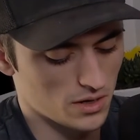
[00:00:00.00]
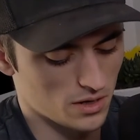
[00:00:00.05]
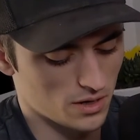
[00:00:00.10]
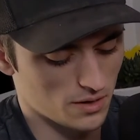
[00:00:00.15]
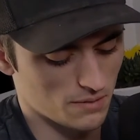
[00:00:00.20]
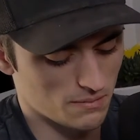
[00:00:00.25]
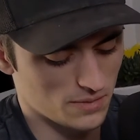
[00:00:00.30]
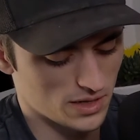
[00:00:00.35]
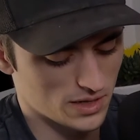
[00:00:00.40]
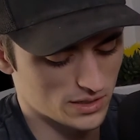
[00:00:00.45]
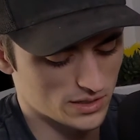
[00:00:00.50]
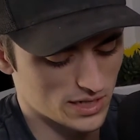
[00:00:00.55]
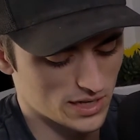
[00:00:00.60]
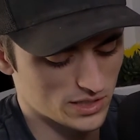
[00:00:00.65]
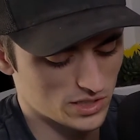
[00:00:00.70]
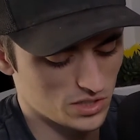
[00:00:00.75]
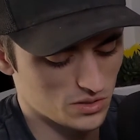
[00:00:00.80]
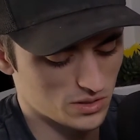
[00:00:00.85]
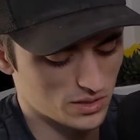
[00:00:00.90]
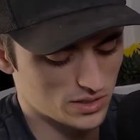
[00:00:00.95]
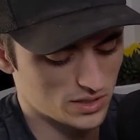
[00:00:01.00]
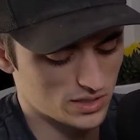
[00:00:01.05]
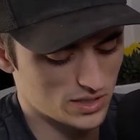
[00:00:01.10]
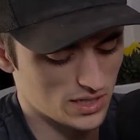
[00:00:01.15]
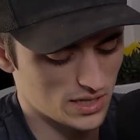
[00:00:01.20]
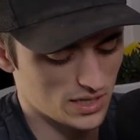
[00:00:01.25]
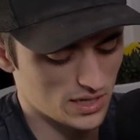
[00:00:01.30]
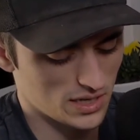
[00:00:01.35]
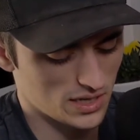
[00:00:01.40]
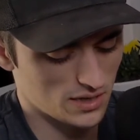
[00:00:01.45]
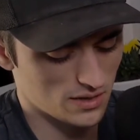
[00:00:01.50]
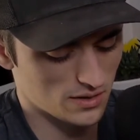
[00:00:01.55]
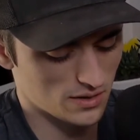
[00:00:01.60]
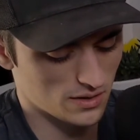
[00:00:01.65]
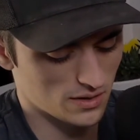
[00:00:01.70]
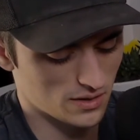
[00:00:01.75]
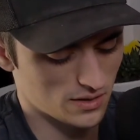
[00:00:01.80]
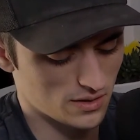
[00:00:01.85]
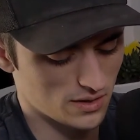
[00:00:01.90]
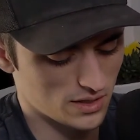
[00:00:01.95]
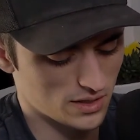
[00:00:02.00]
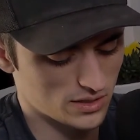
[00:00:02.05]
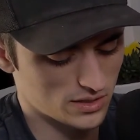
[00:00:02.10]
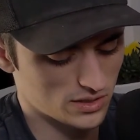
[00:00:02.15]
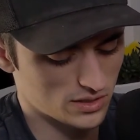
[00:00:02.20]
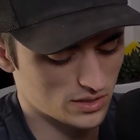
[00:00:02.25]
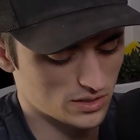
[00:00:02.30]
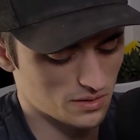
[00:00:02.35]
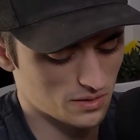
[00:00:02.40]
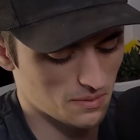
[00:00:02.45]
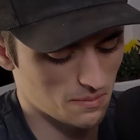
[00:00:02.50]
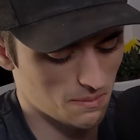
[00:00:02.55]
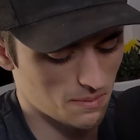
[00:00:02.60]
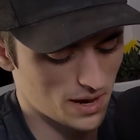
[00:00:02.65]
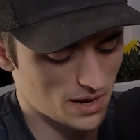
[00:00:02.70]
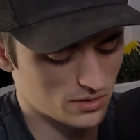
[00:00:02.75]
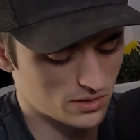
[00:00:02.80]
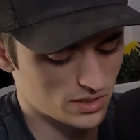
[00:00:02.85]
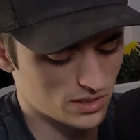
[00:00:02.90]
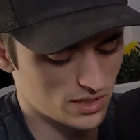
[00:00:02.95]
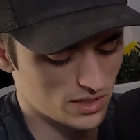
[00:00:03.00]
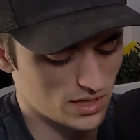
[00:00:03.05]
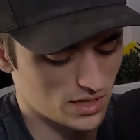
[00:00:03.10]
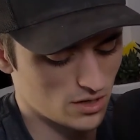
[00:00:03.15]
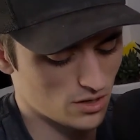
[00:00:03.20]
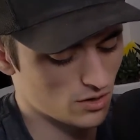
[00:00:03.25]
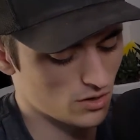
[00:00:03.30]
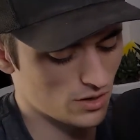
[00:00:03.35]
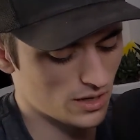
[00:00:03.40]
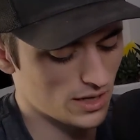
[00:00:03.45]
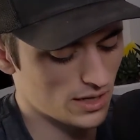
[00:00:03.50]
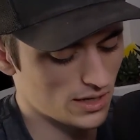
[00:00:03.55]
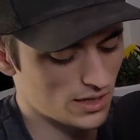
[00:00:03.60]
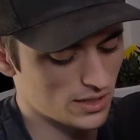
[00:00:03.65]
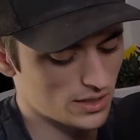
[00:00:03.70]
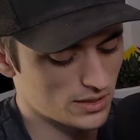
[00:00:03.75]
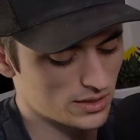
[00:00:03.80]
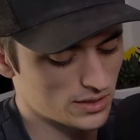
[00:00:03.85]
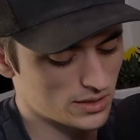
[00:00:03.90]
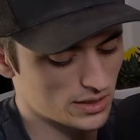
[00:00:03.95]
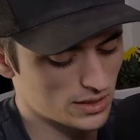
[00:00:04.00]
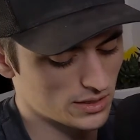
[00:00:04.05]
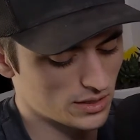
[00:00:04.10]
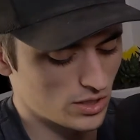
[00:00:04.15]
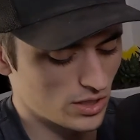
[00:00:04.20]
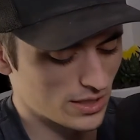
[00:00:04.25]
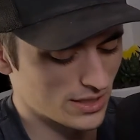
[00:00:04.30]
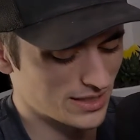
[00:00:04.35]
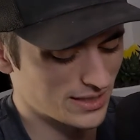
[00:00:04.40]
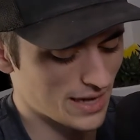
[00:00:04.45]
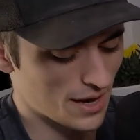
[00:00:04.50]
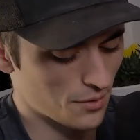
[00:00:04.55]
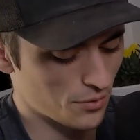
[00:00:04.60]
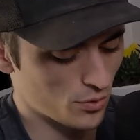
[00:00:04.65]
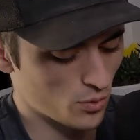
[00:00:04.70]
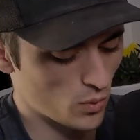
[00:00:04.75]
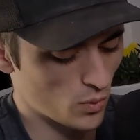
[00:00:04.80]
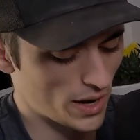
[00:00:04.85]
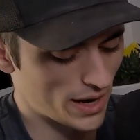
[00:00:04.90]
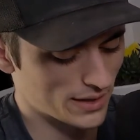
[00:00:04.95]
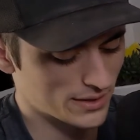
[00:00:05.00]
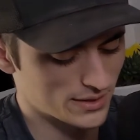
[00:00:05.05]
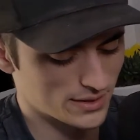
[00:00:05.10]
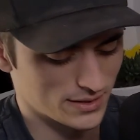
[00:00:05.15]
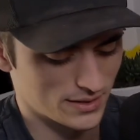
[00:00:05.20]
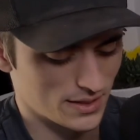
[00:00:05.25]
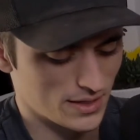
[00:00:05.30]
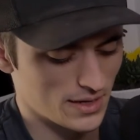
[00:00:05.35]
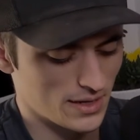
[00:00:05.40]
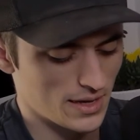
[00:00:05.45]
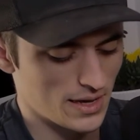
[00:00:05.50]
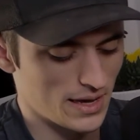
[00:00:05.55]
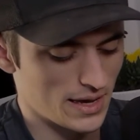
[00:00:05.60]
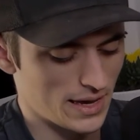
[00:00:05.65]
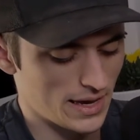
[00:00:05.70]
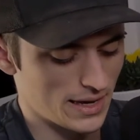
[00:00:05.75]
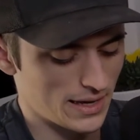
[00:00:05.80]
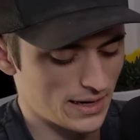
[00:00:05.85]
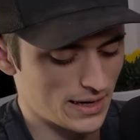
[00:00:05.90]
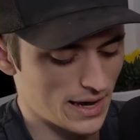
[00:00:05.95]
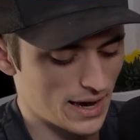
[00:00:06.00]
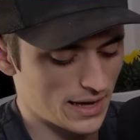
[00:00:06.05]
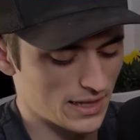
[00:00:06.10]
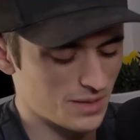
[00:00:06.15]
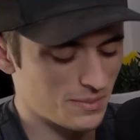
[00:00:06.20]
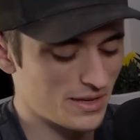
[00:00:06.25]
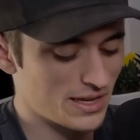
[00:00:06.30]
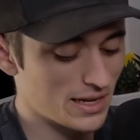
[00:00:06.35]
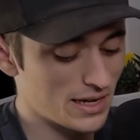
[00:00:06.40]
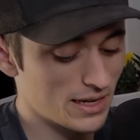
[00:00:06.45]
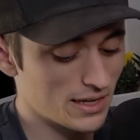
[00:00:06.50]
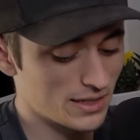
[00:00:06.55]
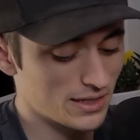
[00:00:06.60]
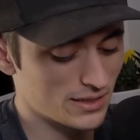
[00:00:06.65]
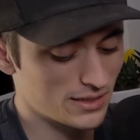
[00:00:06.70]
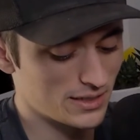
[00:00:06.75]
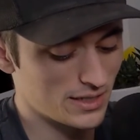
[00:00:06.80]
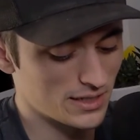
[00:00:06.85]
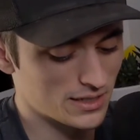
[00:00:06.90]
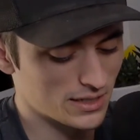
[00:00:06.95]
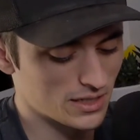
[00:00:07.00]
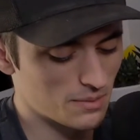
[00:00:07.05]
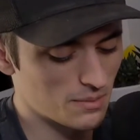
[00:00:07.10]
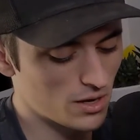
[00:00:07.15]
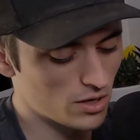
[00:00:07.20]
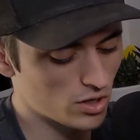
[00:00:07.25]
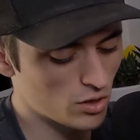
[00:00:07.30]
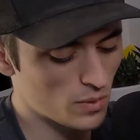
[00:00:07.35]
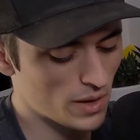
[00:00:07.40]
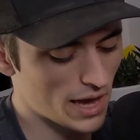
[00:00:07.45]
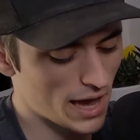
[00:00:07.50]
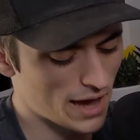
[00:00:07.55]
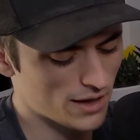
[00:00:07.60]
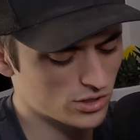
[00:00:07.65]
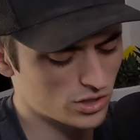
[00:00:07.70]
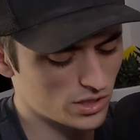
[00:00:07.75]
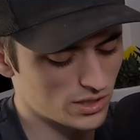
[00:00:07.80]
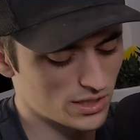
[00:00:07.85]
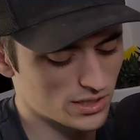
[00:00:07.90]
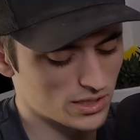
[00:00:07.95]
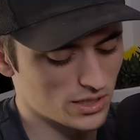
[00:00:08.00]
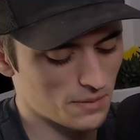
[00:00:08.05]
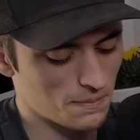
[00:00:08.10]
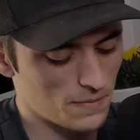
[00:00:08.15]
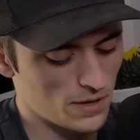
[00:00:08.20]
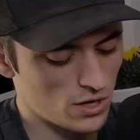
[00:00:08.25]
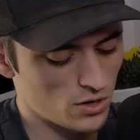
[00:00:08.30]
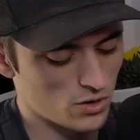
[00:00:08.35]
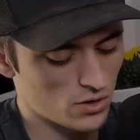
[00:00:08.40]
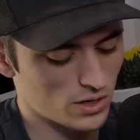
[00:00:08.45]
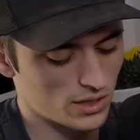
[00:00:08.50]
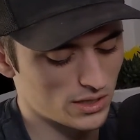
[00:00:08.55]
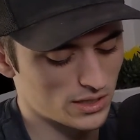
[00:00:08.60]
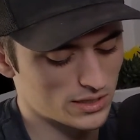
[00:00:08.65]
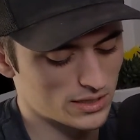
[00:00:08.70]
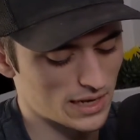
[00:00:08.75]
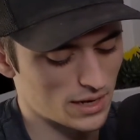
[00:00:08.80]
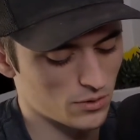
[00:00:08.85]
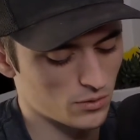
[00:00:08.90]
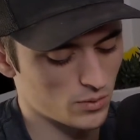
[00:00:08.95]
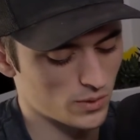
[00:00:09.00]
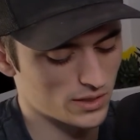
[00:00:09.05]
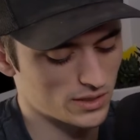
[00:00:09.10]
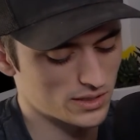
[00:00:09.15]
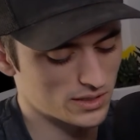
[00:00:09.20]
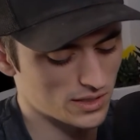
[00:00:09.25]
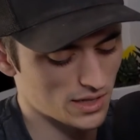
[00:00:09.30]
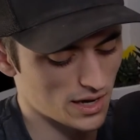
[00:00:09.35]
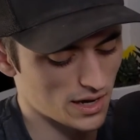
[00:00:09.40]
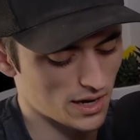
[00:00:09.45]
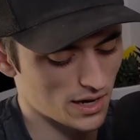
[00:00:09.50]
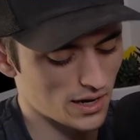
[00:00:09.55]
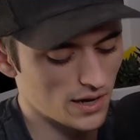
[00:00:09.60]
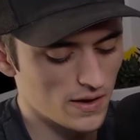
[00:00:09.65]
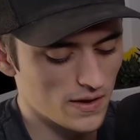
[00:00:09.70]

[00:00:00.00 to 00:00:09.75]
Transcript: Because as you can see, this mountain here is to the southwest. And at the beginning of the season, the Milky Way actually doesn't appear in the southwest sky.